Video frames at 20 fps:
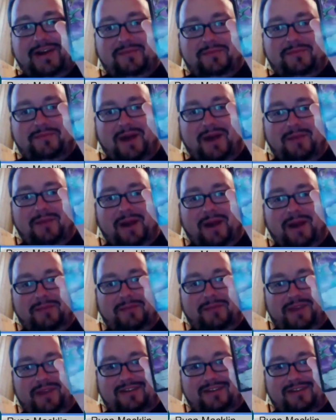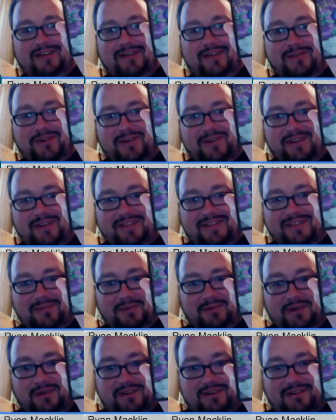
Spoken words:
about being clever in this one.